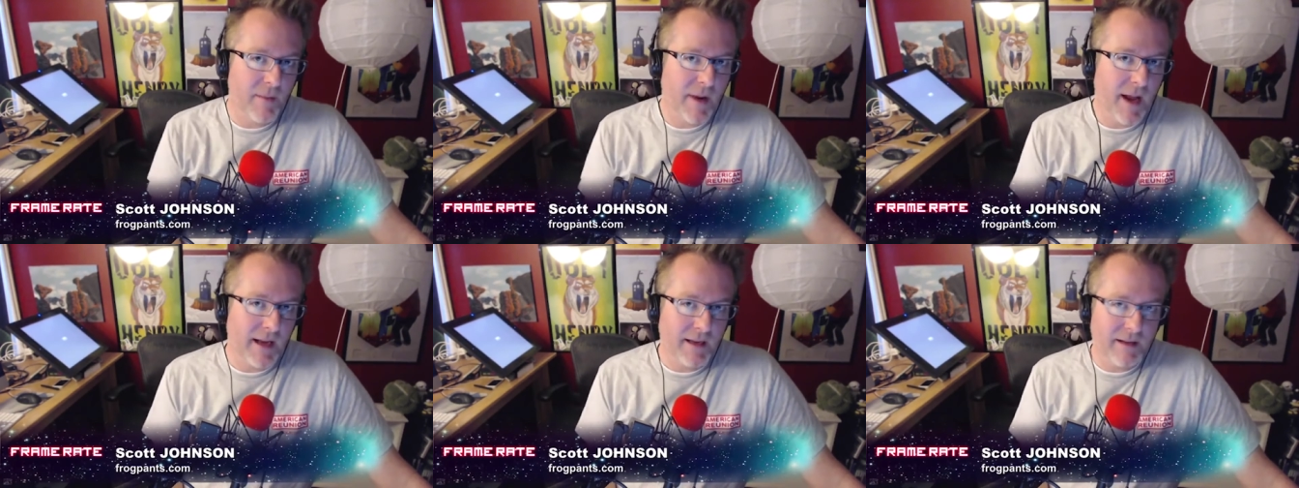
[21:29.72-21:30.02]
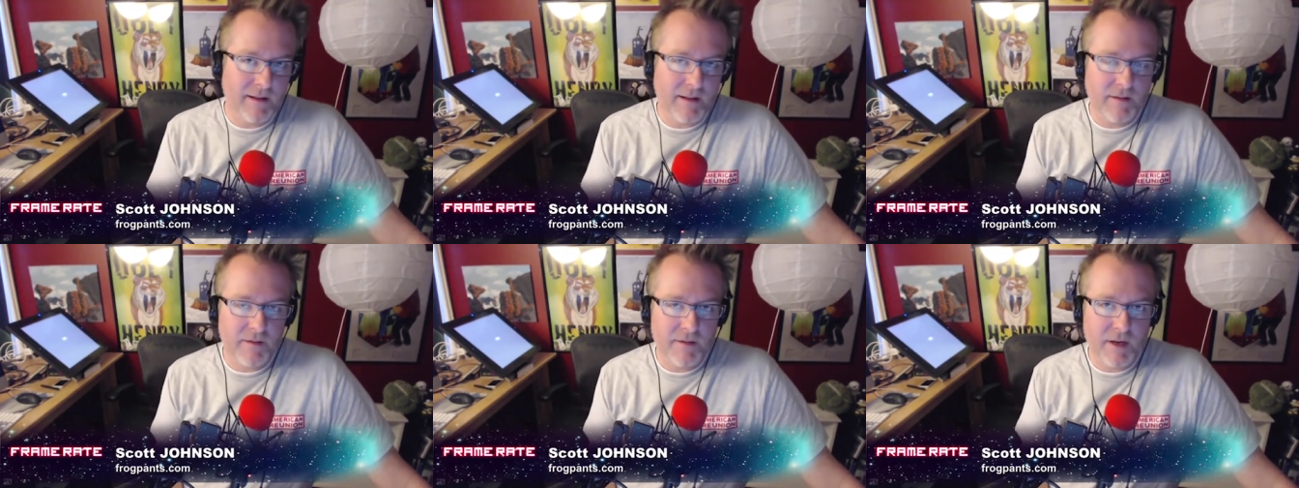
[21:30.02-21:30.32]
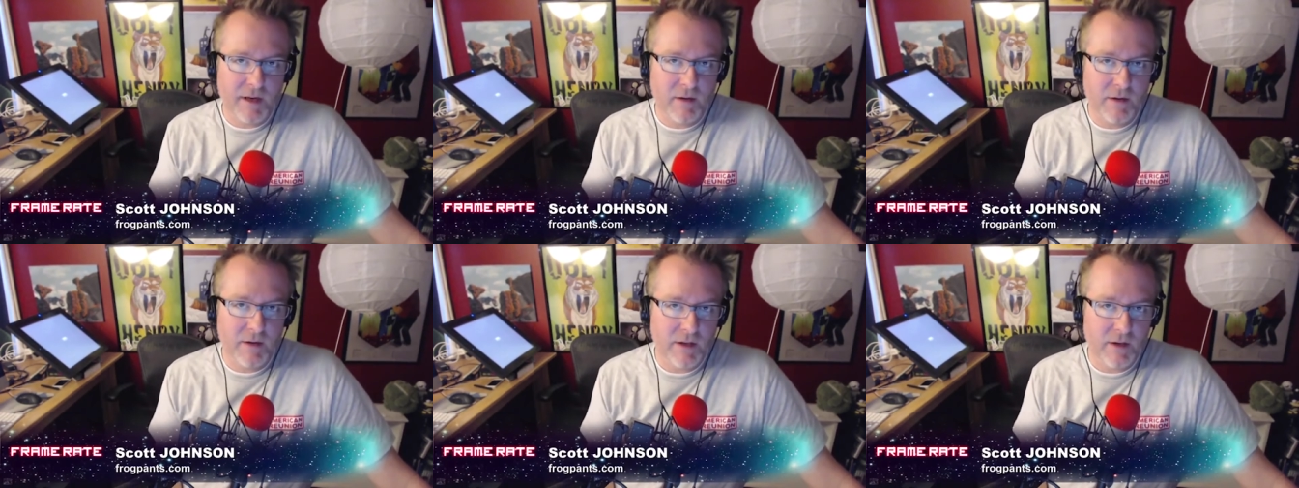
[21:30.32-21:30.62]
go back to that
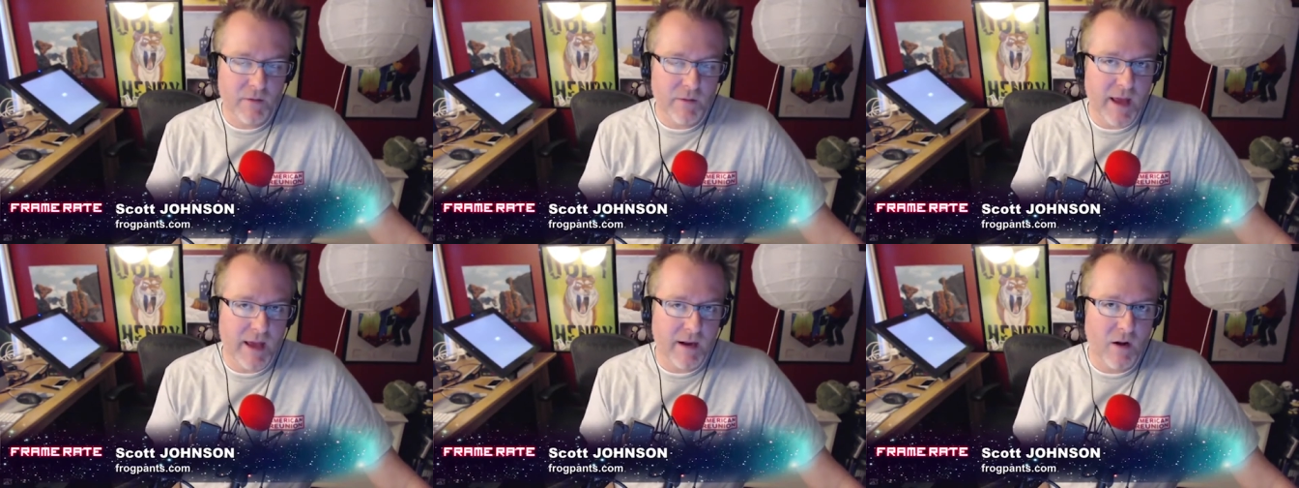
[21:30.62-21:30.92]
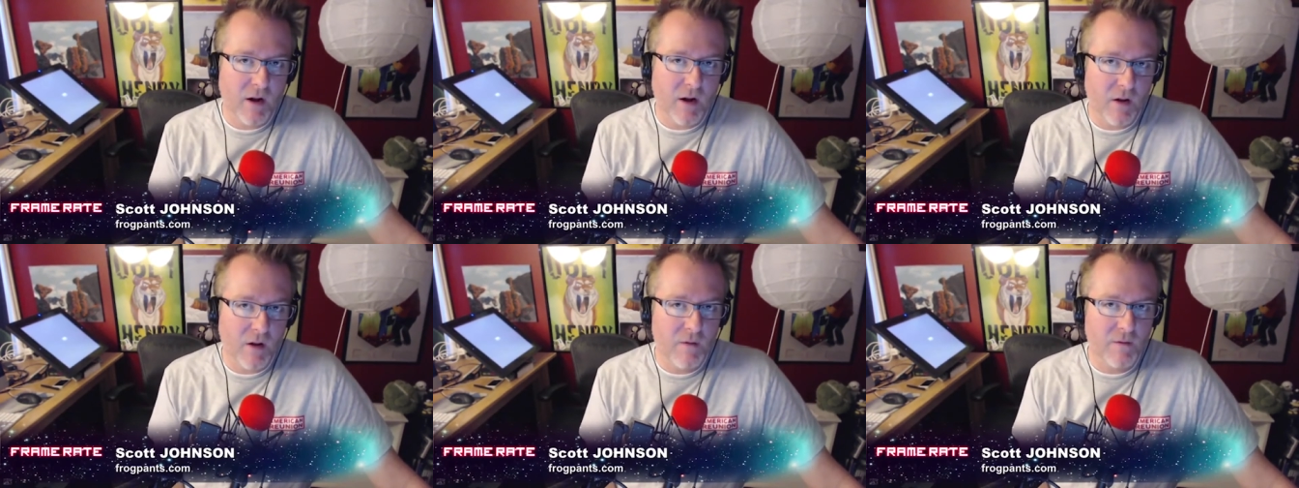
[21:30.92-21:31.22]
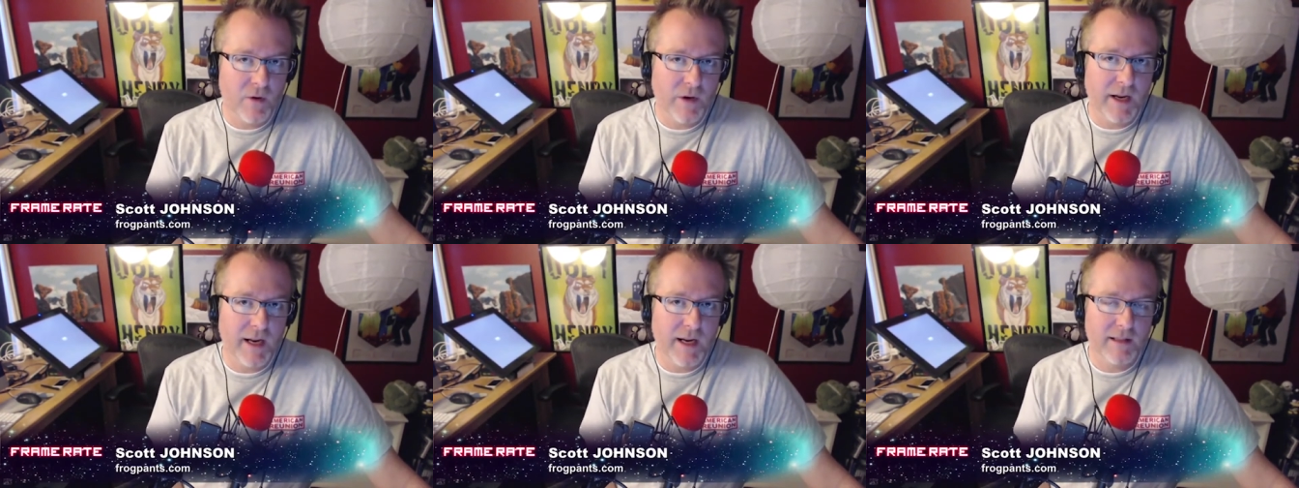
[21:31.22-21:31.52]
theater and do that all over
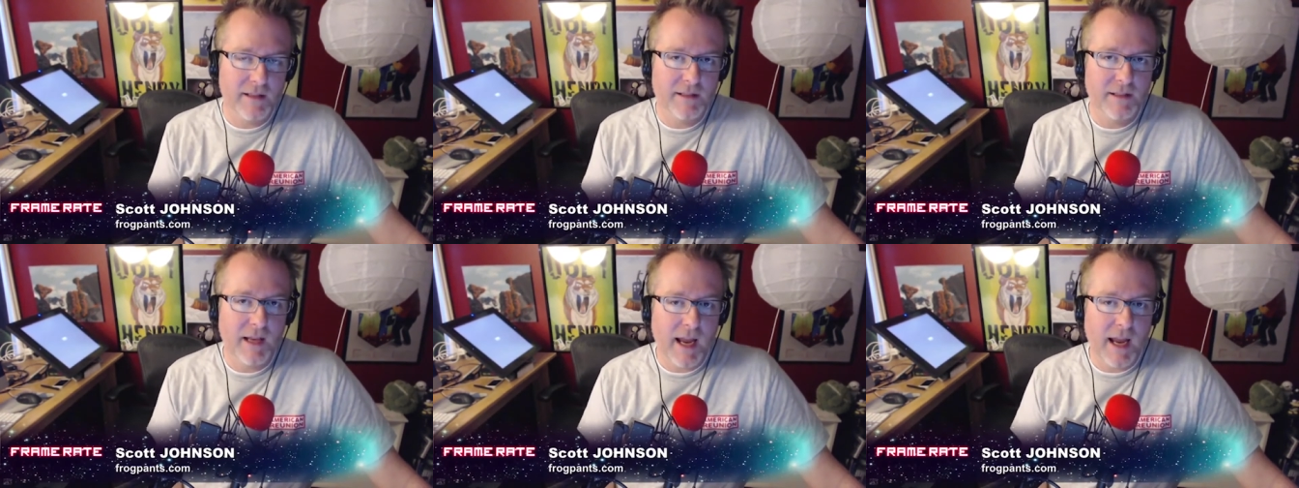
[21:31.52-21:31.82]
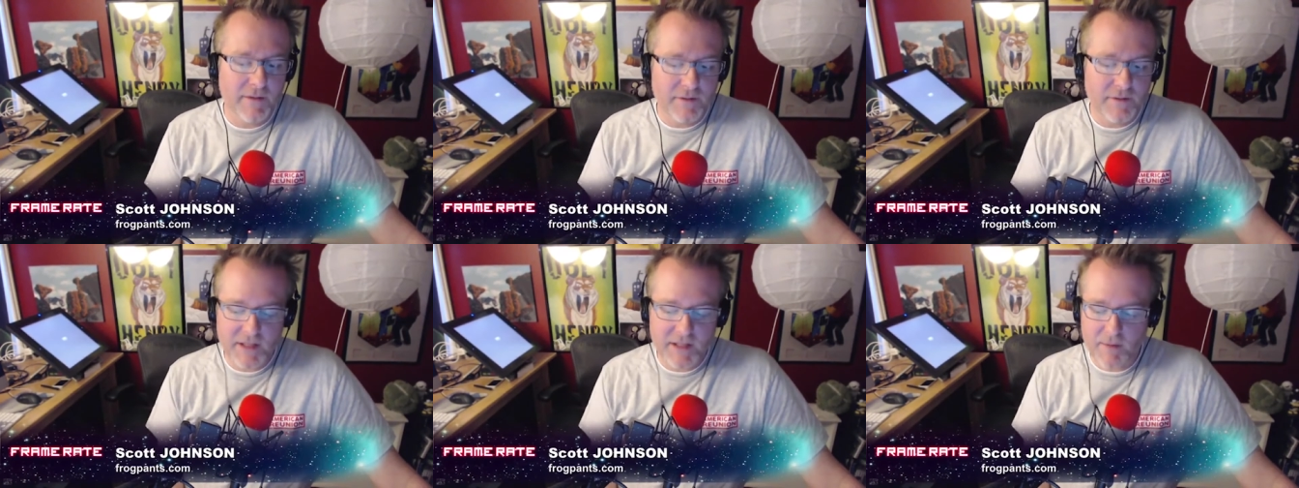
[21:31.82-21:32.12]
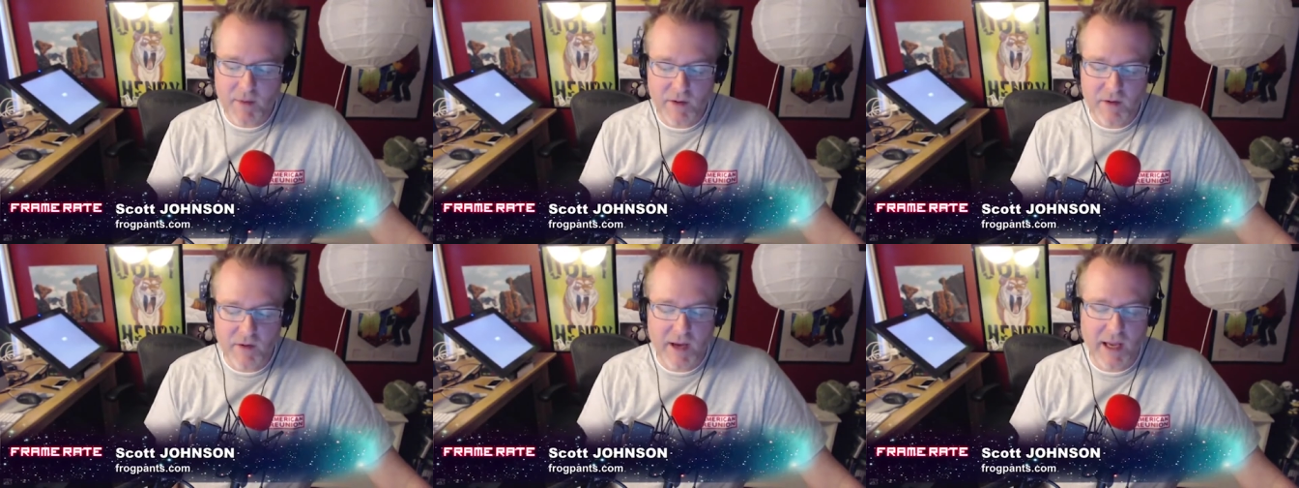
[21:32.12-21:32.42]
again unless I have some
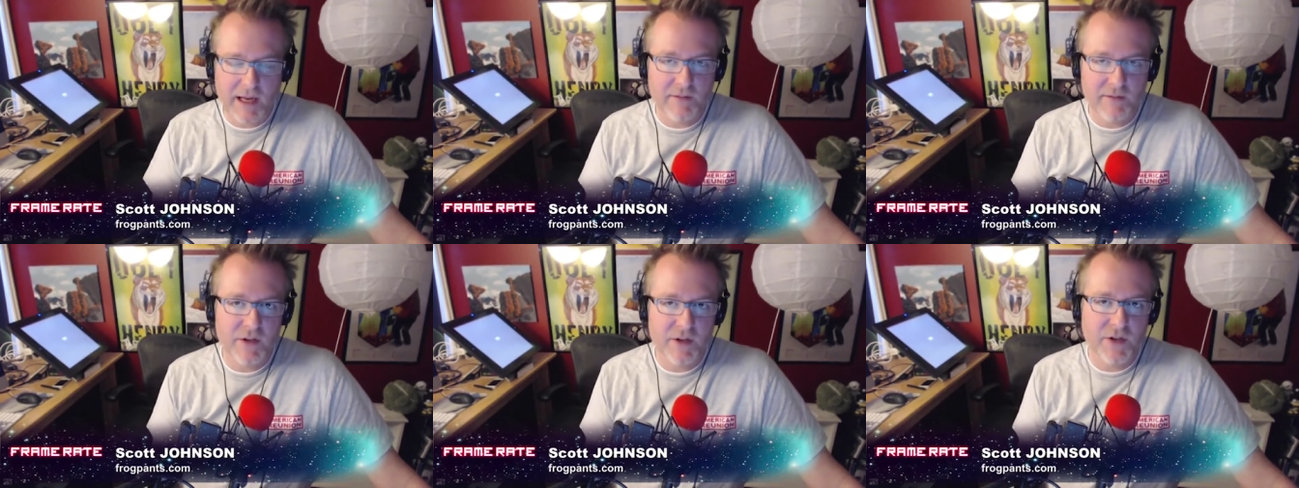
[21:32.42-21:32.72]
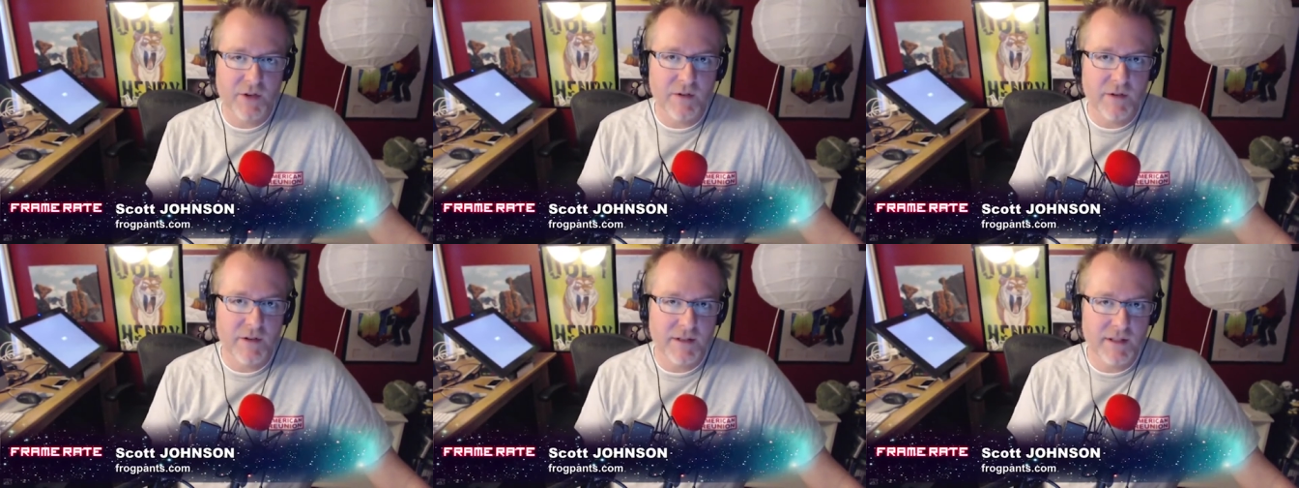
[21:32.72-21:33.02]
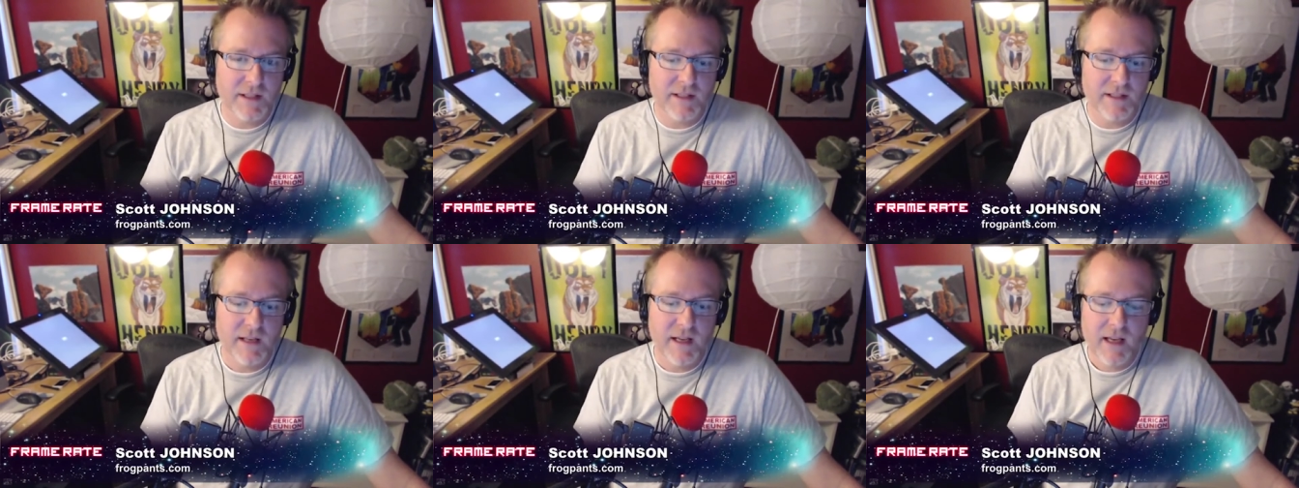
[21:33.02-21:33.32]
other kind of
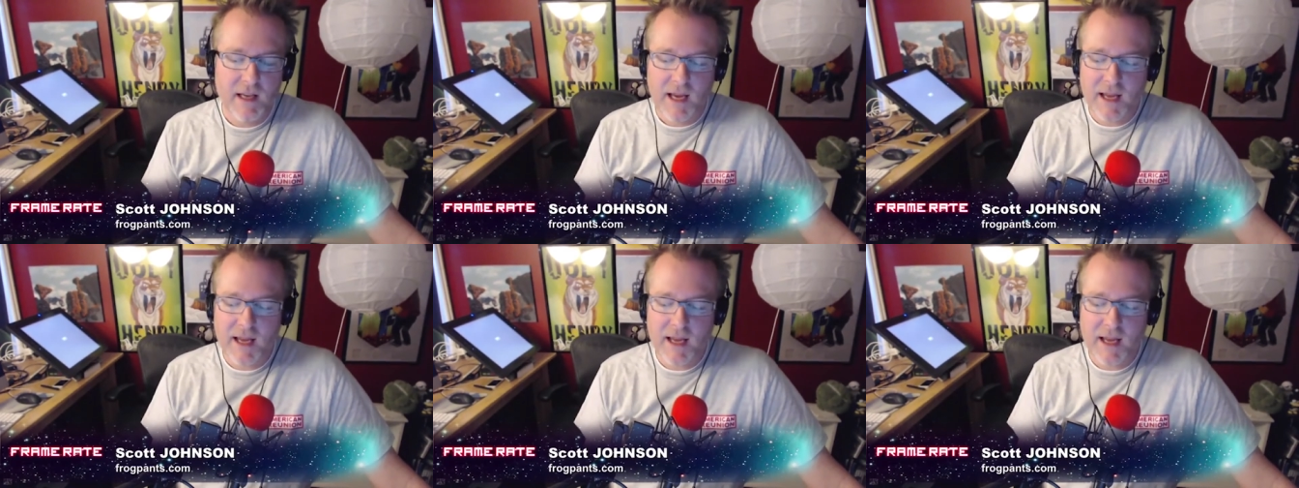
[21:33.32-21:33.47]
assurances.